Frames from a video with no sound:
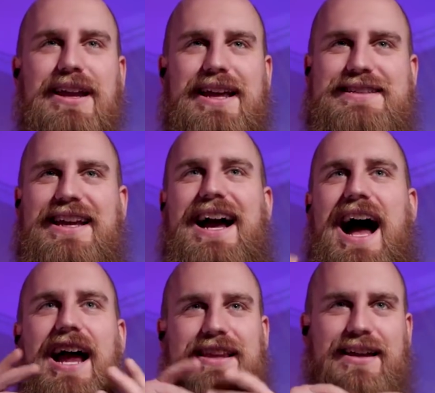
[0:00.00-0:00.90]
it's like a
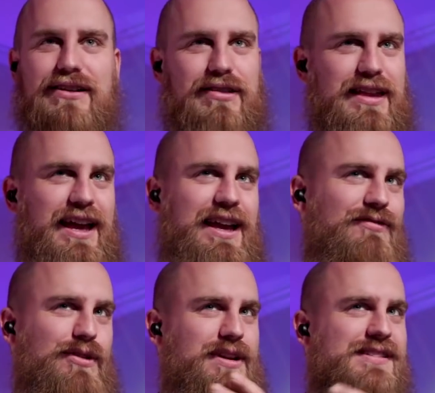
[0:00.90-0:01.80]
Highlander thing.
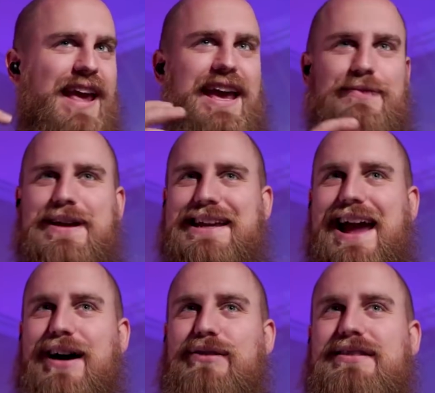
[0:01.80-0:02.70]
If you can take me
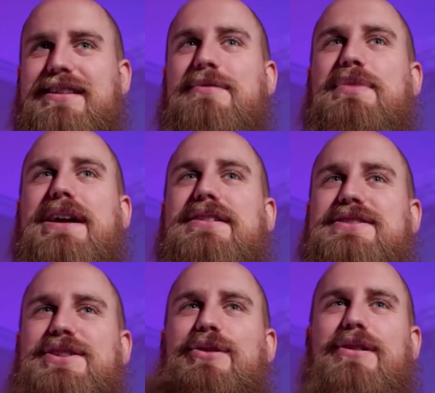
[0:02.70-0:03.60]
down, then the beard
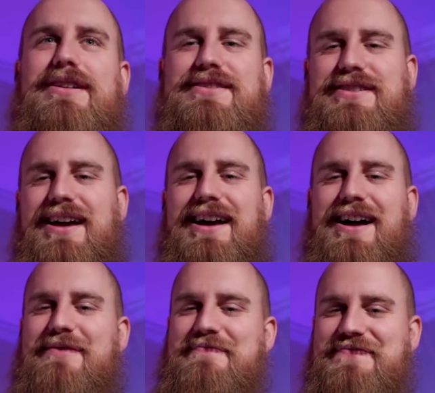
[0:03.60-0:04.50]
is yours.
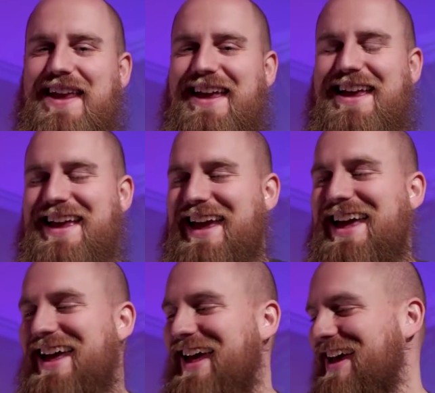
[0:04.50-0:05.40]
But
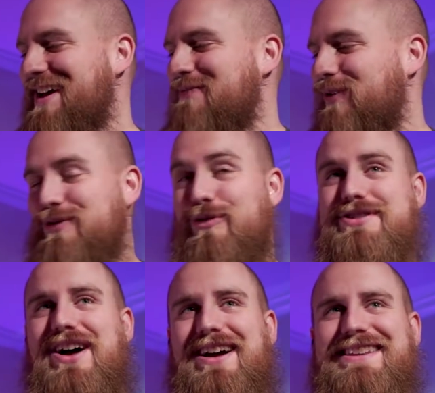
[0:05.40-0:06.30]
we're
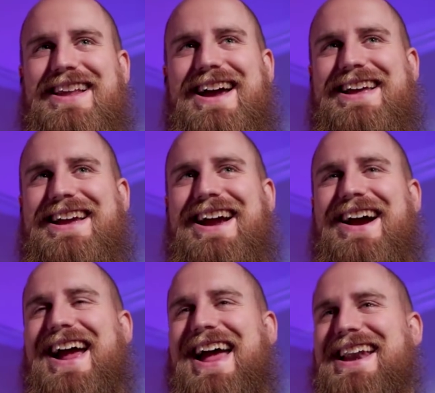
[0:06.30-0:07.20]
talking lighting
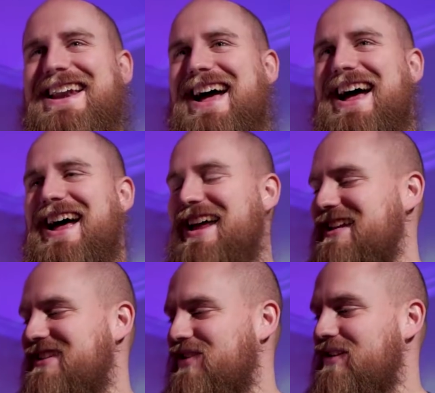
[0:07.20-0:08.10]
here, and
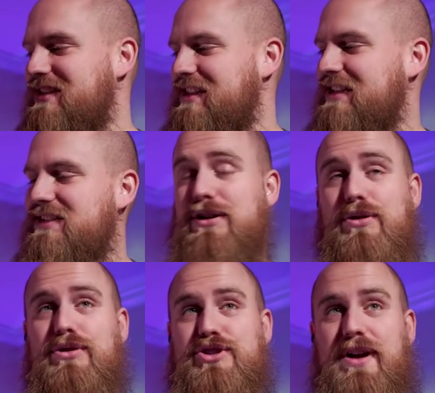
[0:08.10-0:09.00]
so this is a
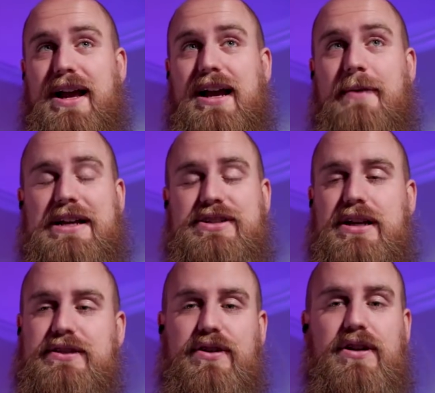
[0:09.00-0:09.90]
cool trick. I'm actually
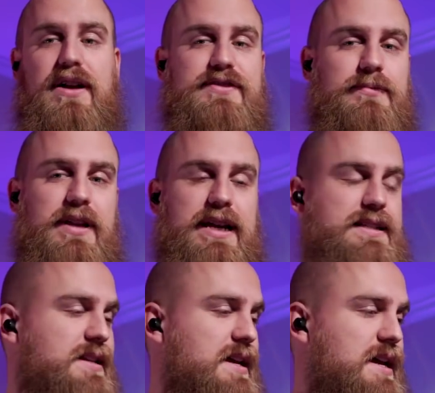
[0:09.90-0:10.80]
going to turn off some
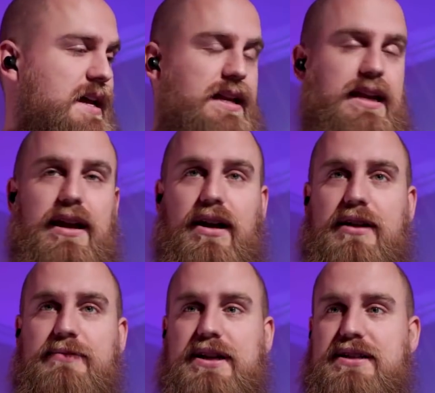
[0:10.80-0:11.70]
lights in here, and
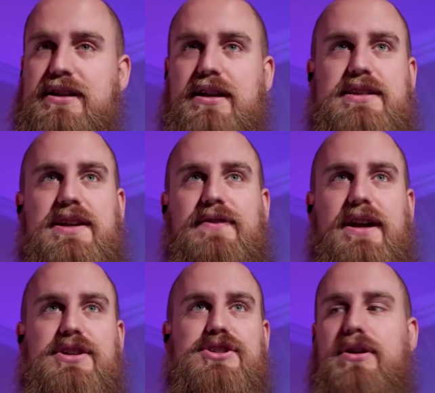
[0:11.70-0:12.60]
I'm going to see if I
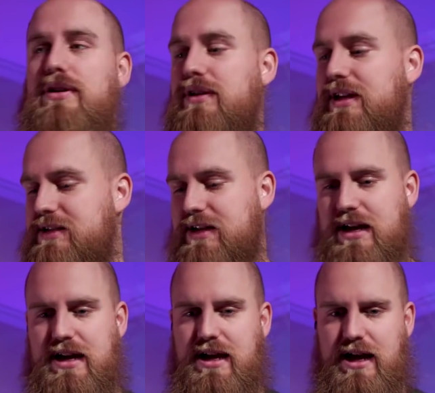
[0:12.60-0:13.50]
can show you this.
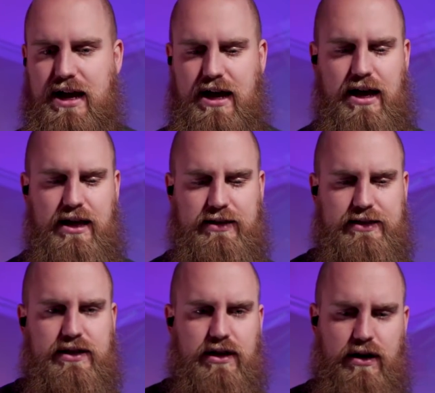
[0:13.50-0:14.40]

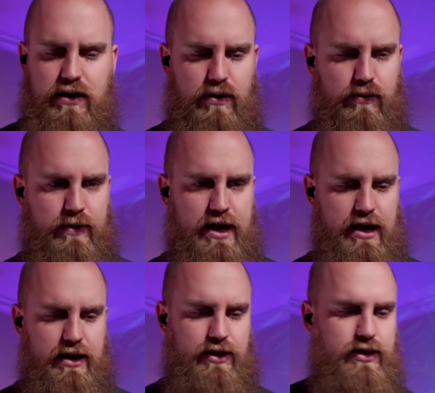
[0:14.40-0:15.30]
Let's go
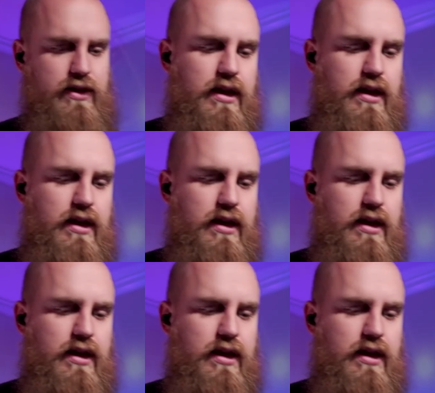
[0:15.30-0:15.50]
with